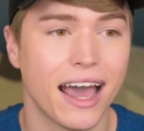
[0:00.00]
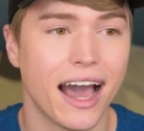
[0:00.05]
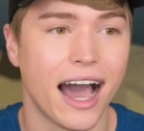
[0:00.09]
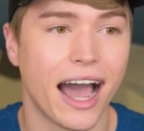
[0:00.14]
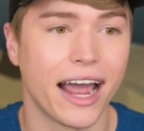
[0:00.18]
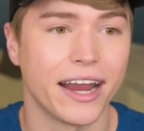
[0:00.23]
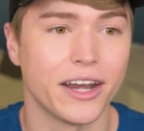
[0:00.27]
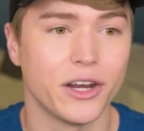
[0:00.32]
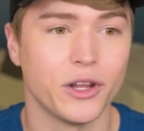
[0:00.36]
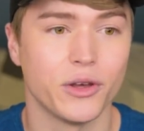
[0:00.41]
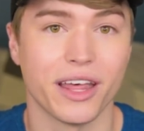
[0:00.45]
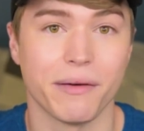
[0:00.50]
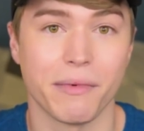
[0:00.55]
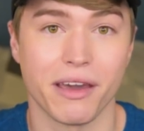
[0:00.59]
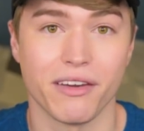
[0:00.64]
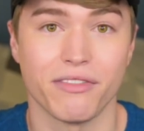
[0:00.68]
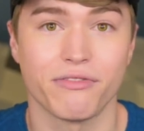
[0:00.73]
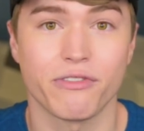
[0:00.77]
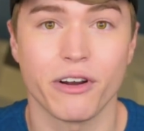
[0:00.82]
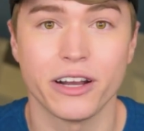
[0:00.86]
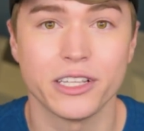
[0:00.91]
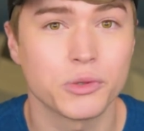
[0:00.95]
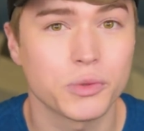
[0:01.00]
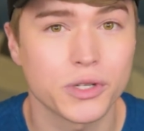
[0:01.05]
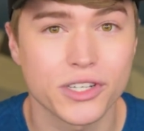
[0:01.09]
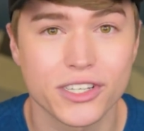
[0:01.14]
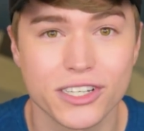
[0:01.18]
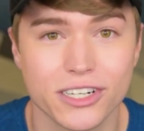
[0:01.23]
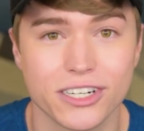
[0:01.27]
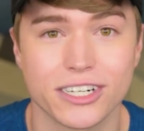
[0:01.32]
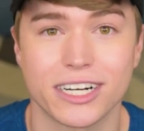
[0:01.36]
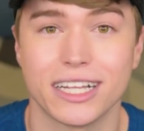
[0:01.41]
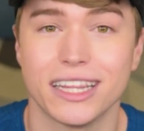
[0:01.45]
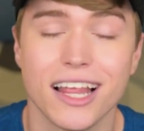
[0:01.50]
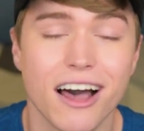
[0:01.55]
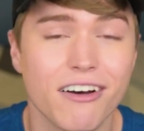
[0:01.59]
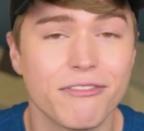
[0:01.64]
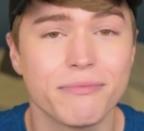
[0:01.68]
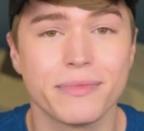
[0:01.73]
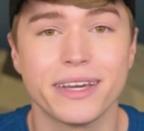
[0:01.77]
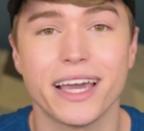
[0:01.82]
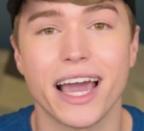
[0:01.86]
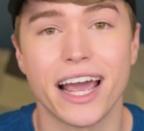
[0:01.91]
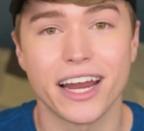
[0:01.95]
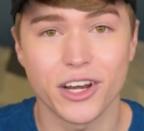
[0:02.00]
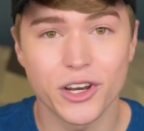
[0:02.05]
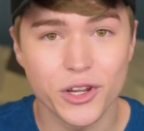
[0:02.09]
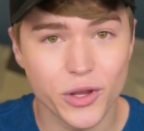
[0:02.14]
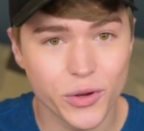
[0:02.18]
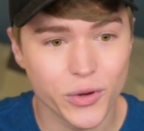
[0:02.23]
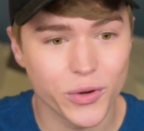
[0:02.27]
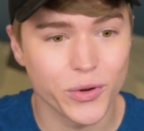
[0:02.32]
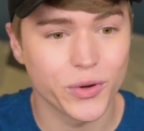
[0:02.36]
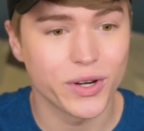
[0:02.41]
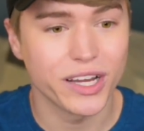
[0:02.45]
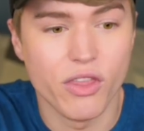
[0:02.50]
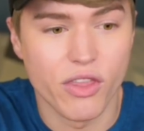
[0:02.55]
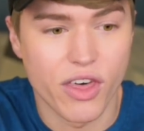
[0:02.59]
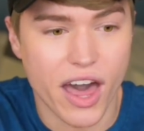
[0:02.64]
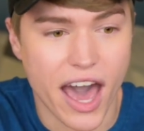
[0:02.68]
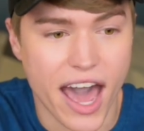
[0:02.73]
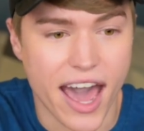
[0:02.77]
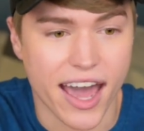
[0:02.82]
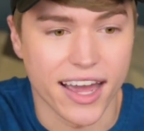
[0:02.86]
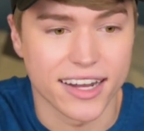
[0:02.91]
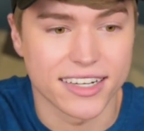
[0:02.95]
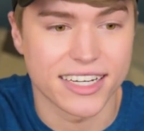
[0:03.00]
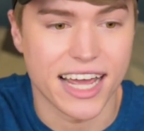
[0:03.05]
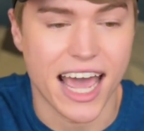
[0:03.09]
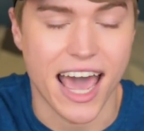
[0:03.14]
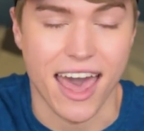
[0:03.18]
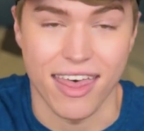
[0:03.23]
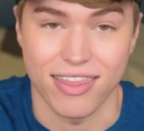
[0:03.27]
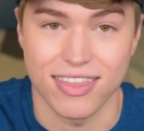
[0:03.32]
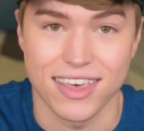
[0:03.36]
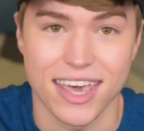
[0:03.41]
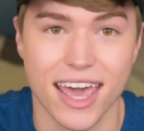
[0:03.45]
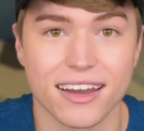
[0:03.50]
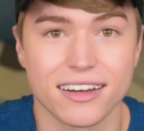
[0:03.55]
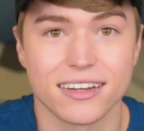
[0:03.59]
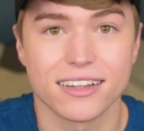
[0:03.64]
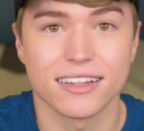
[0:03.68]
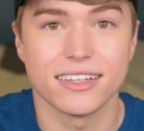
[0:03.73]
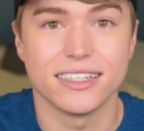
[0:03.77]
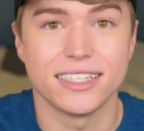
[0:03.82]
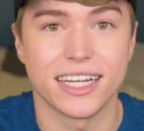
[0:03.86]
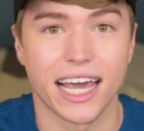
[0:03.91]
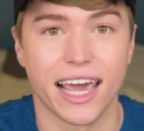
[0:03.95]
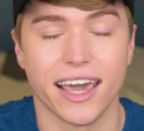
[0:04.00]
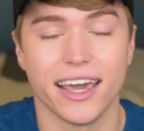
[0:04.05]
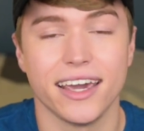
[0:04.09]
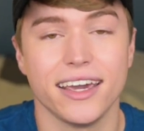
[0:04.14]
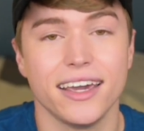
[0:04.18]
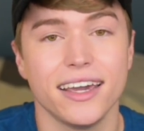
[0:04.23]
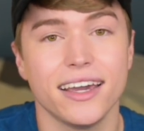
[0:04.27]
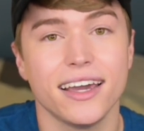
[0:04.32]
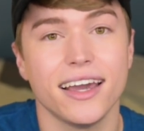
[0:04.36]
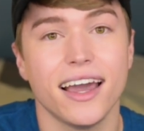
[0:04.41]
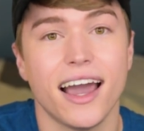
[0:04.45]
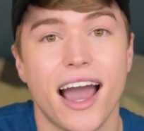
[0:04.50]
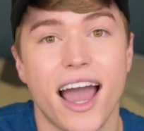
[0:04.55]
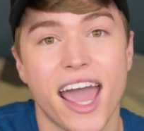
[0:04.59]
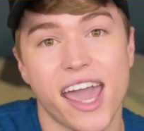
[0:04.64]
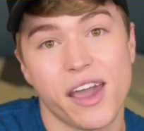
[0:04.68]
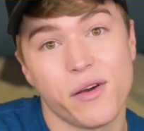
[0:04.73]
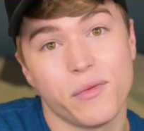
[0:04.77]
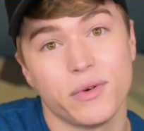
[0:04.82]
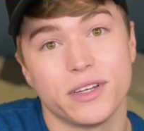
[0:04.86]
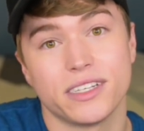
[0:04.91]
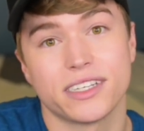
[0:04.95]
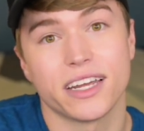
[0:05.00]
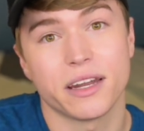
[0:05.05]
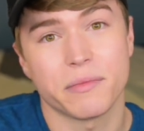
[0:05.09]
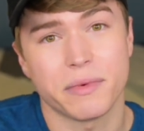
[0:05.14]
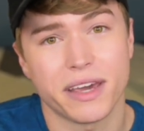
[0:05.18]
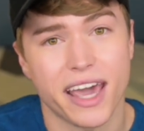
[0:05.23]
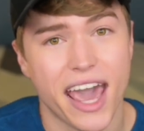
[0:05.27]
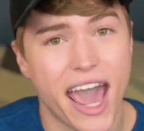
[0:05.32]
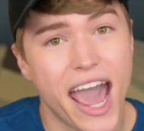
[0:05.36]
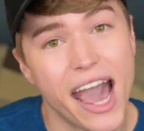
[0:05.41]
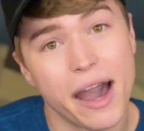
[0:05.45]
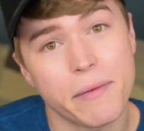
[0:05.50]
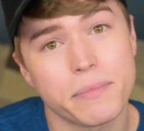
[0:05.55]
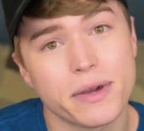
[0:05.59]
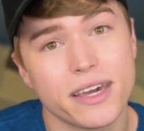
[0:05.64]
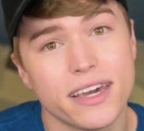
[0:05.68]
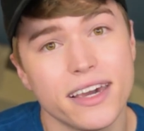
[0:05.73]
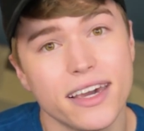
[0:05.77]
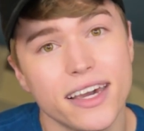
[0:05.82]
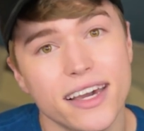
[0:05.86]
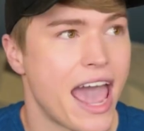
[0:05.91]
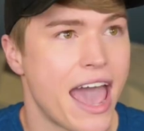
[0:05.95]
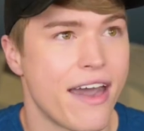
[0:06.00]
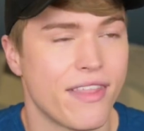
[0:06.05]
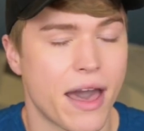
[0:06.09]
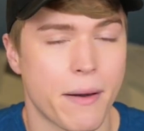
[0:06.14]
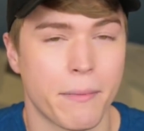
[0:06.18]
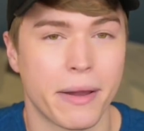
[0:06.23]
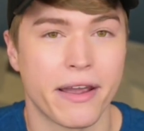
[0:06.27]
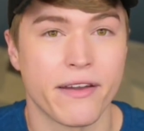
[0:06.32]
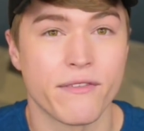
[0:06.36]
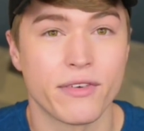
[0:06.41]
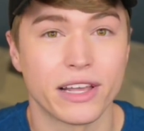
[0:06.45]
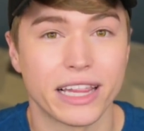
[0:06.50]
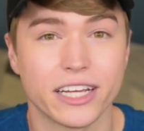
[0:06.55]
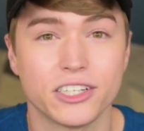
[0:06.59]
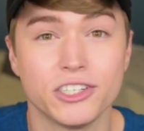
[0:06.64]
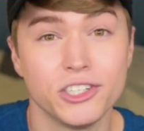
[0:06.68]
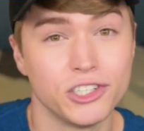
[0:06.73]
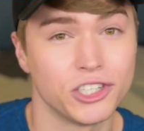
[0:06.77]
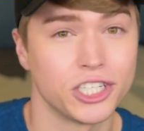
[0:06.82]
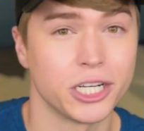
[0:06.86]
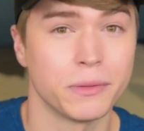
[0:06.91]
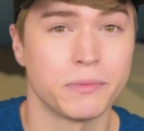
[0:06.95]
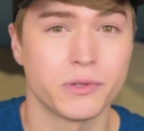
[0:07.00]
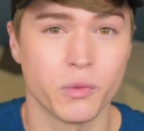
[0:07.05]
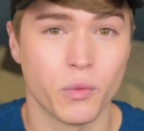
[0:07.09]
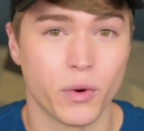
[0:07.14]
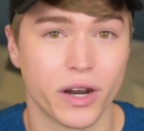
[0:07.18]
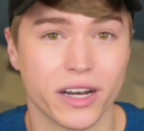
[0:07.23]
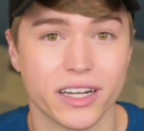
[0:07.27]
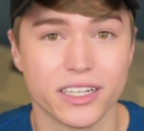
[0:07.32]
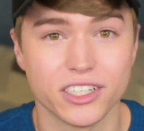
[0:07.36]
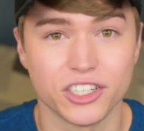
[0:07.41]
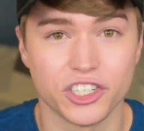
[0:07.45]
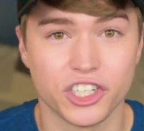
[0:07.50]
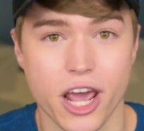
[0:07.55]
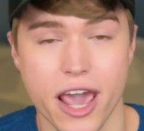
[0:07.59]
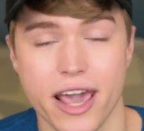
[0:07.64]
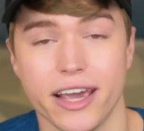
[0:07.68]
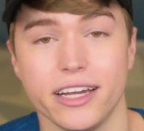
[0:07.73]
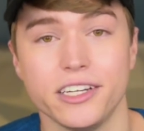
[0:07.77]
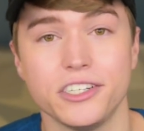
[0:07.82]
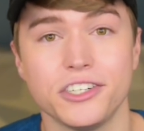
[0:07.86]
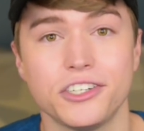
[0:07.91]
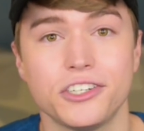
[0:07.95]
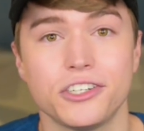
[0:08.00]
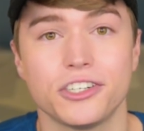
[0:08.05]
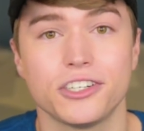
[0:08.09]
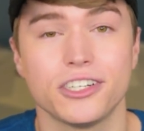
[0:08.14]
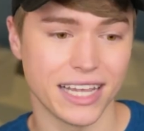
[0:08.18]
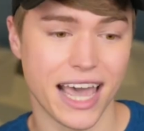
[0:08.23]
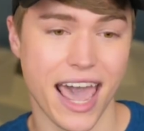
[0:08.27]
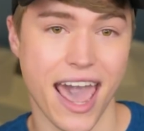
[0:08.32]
I knew that my friends were still gonna love me. I knew that at the end of the day, I was gonna be happy and that my relationships wouldn't change.